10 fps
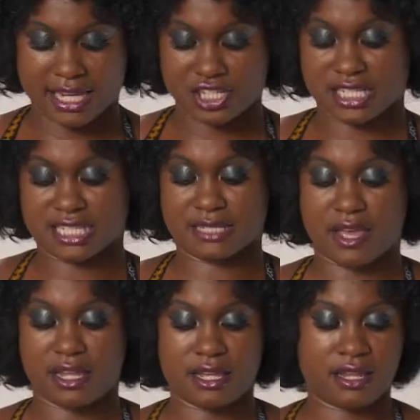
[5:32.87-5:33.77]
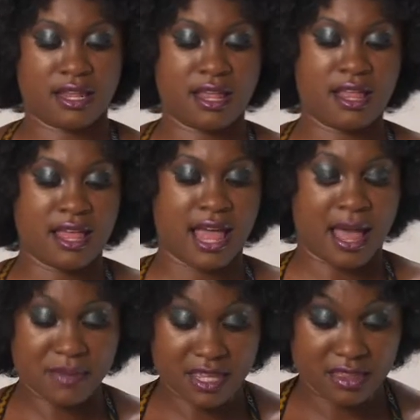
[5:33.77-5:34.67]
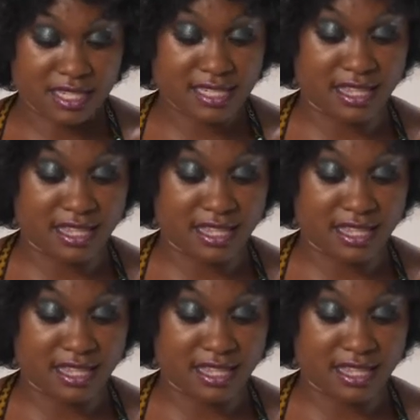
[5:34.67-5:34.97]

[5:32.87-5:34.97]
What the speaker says: can just smell it. I mean, the